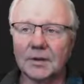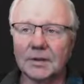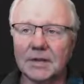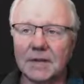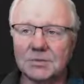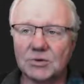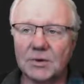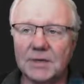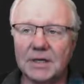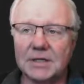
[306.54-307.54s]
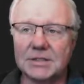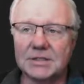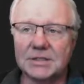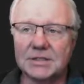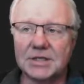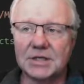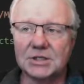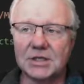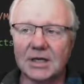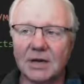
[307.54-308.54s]
TypeScript is
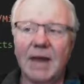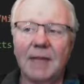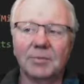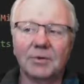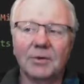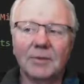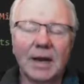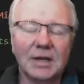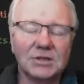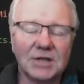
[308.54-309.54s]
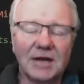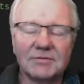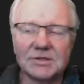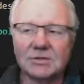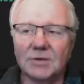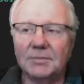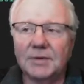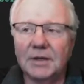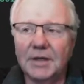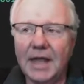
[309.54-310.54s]
essentially a wrapper around
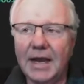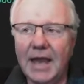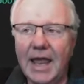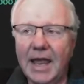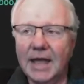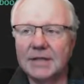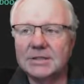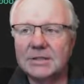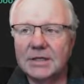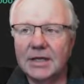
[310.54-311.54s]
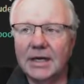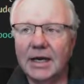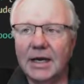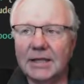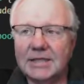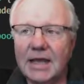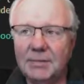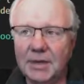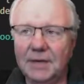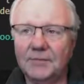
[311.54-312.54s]
JavaScript that adds
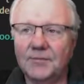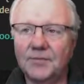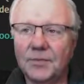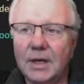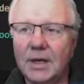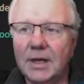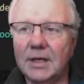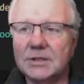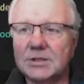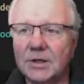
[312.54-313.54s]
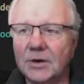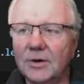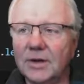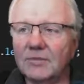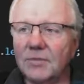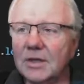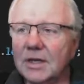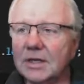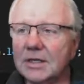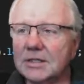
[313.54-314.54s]
typing. So if we
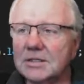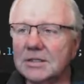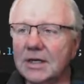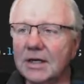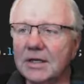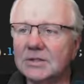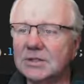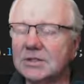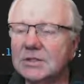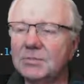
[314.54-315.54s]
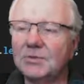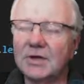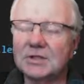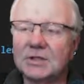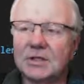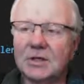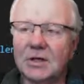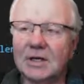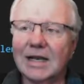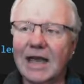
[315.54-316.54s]
look at this, here's a simple function
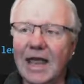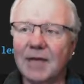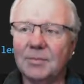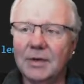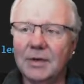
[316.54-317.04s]
called clamp.